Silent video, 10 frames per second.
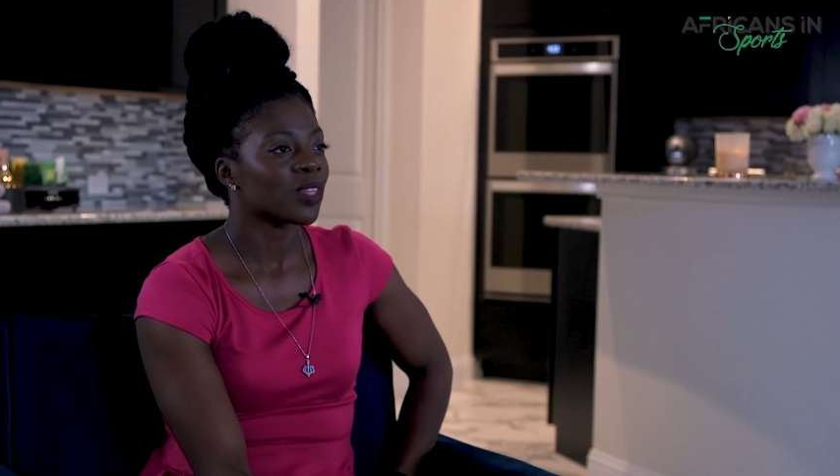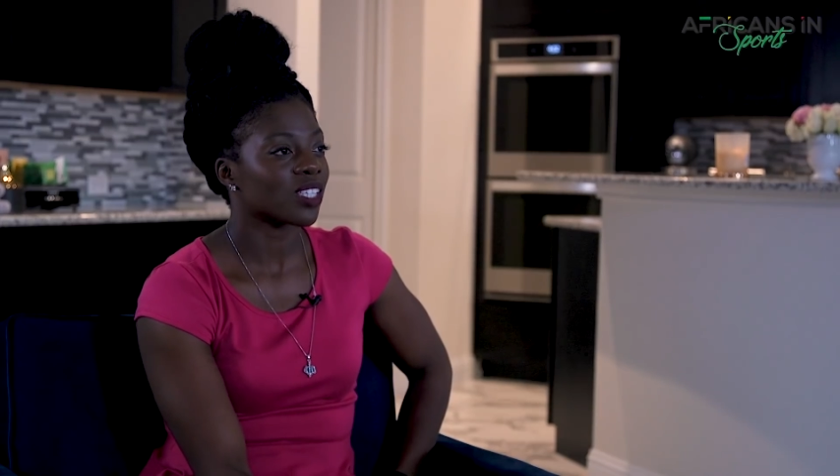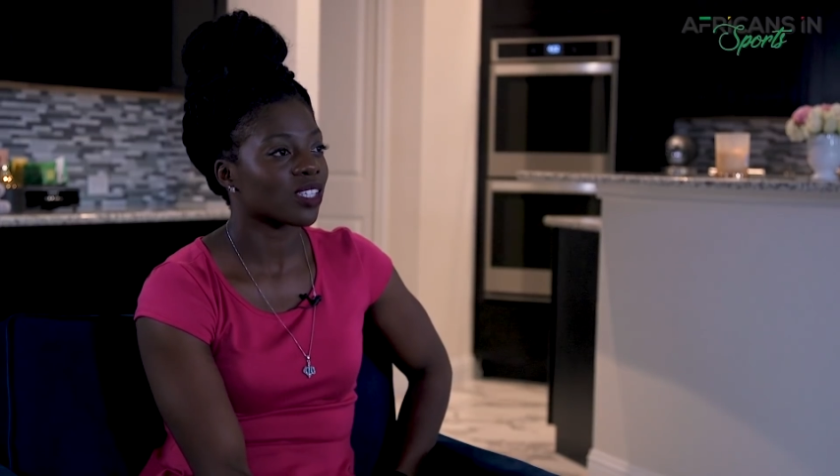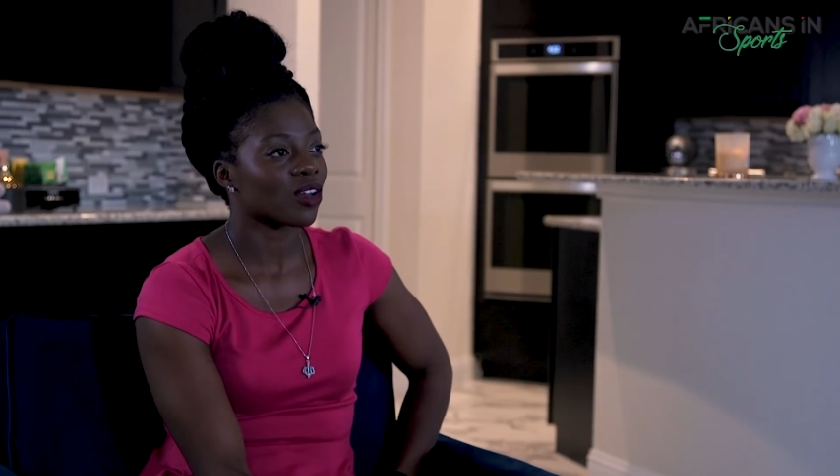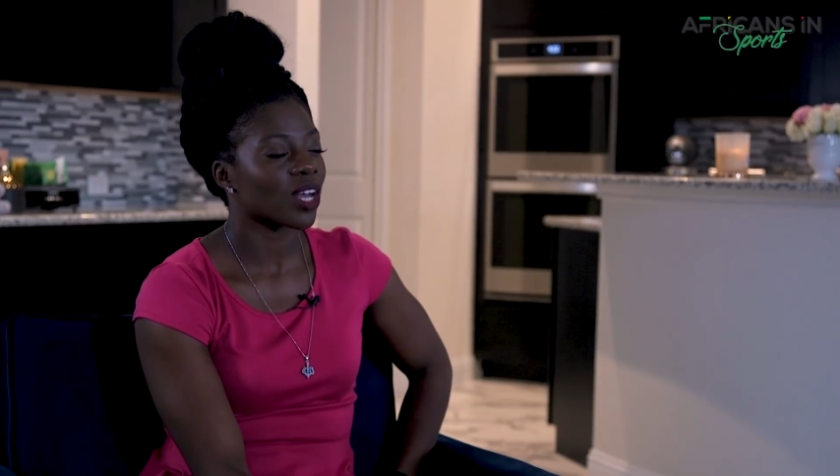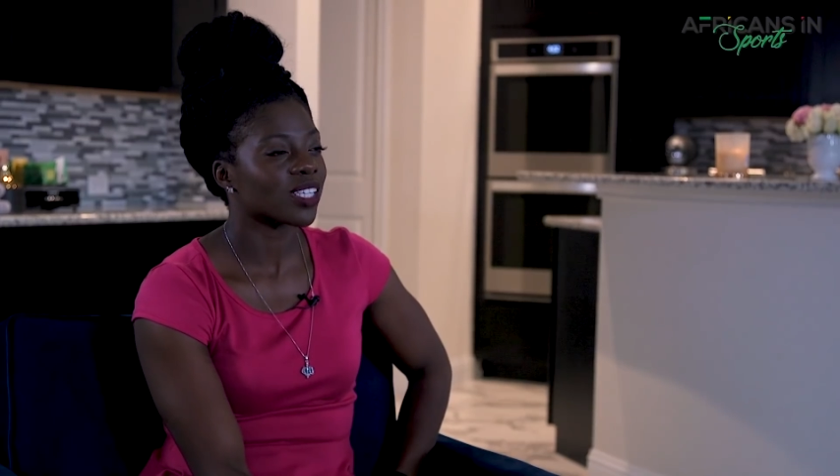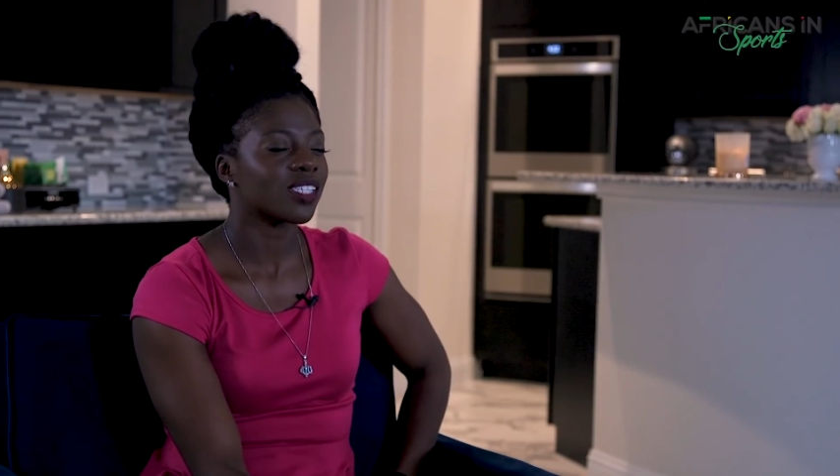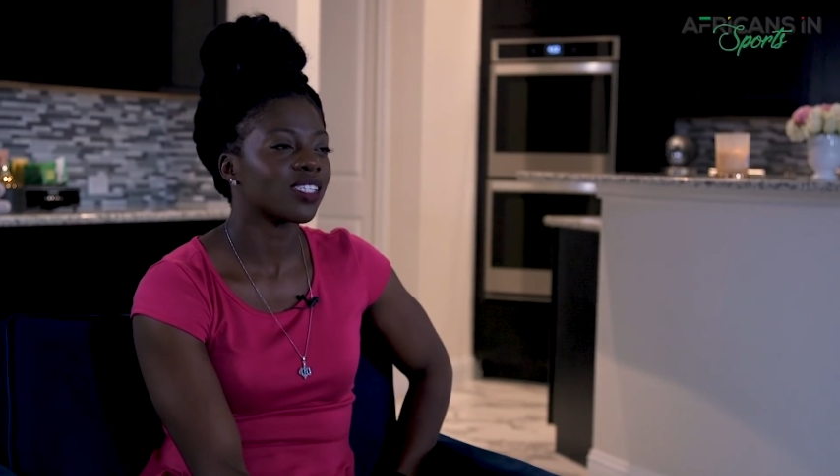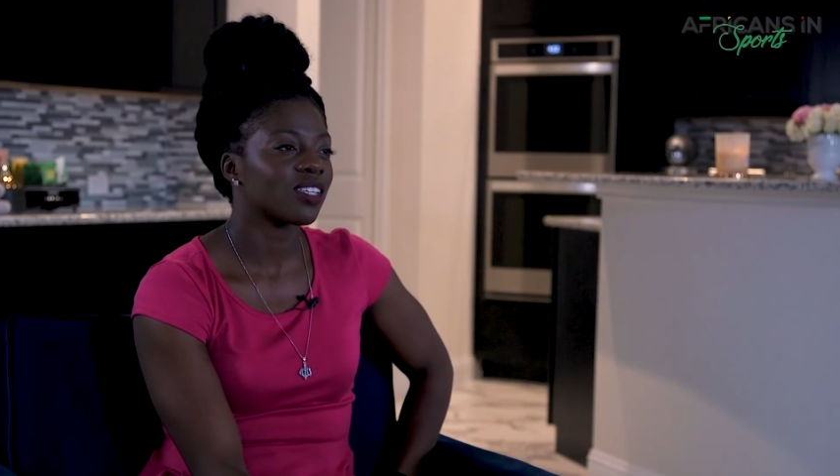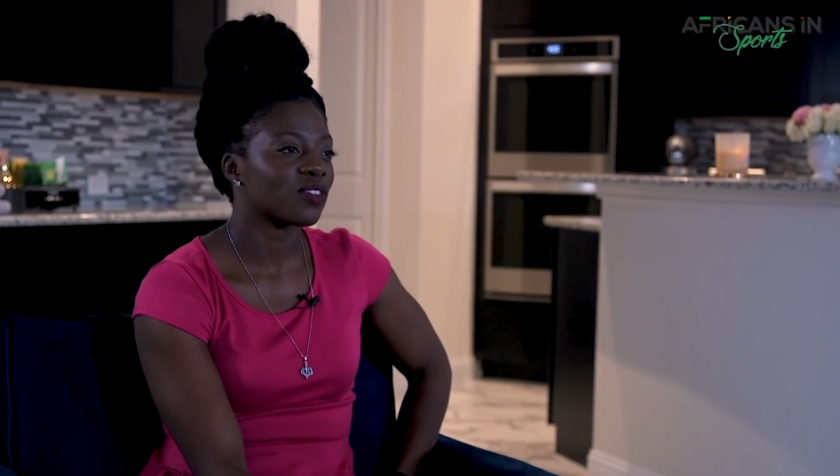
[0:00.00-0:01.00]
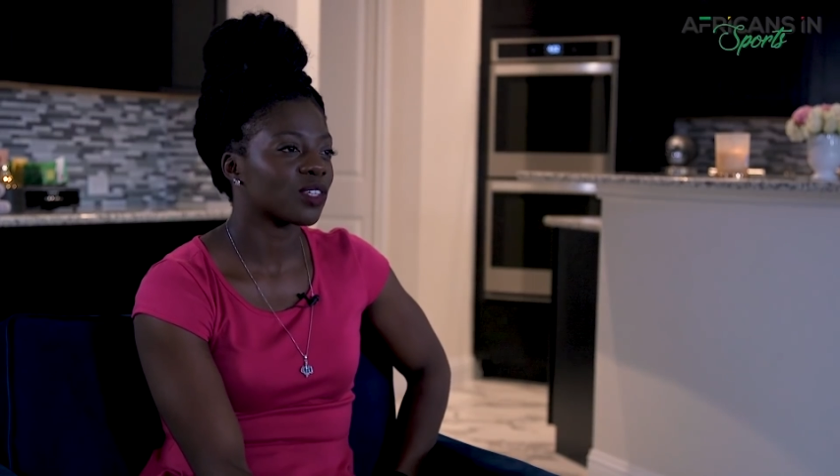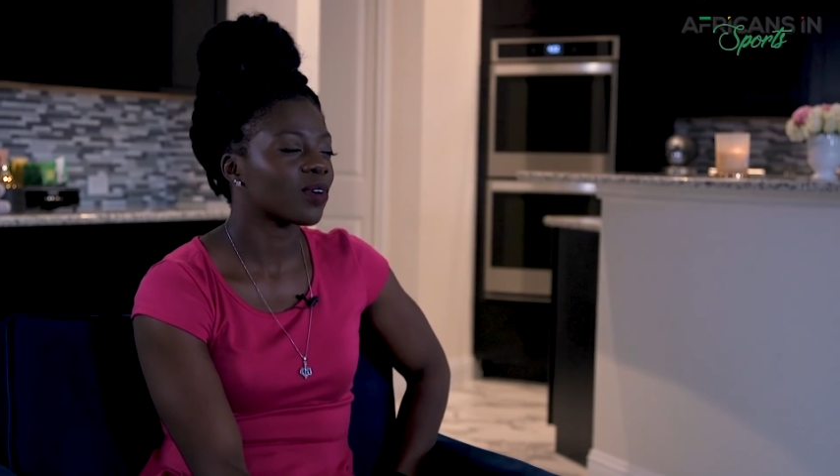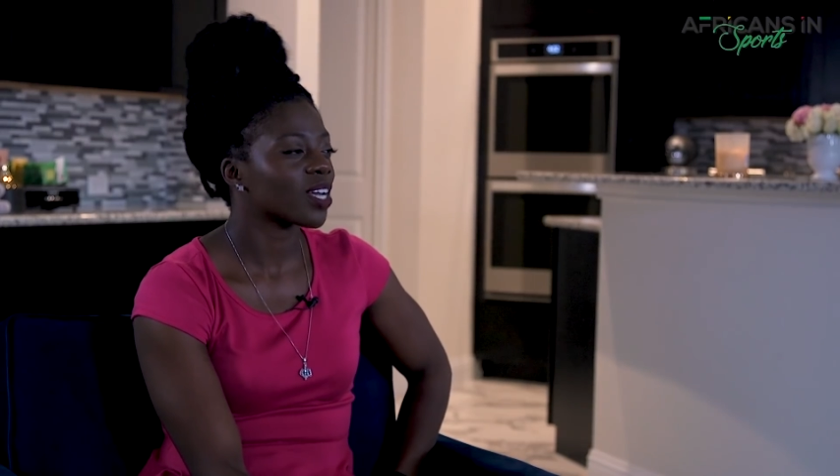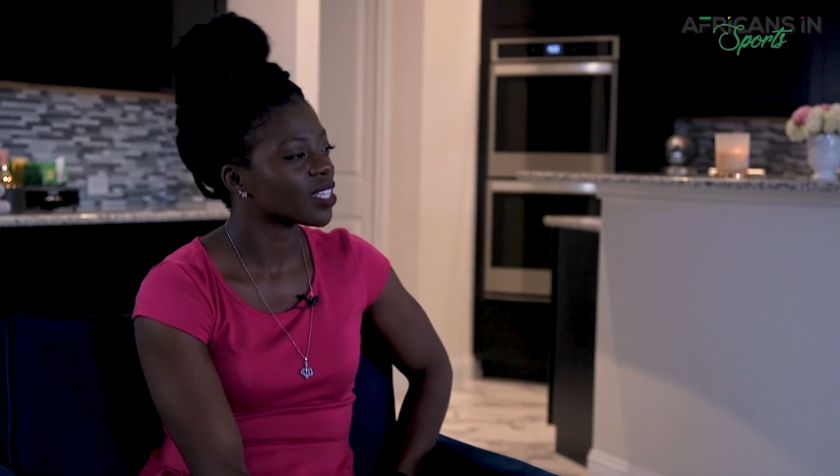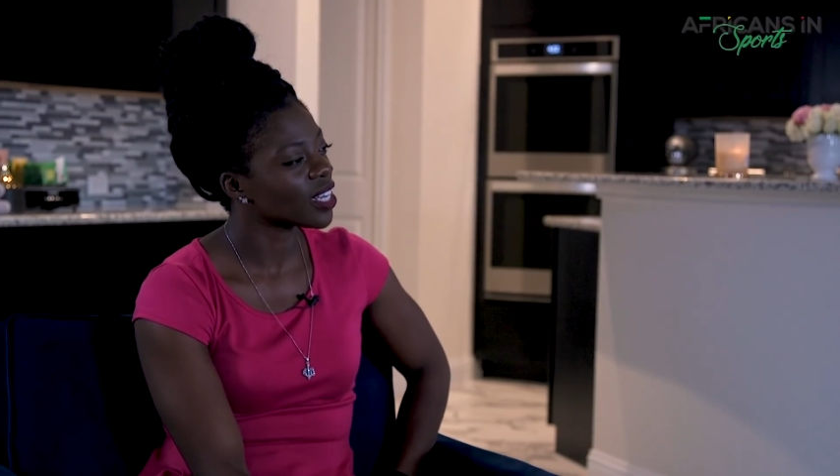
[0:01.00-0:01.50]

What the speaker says: And so I stood there for a little while.